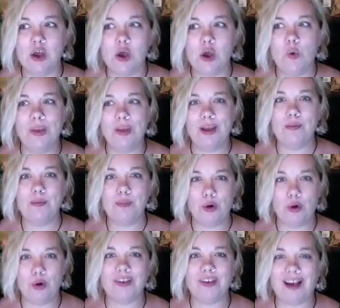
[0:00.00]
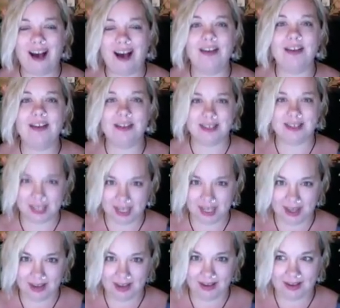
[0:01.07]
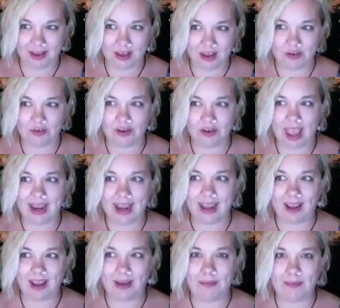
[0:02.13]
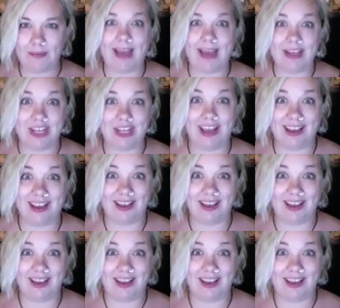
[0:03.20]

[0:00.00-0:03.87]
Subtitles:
we are both consciously creating magic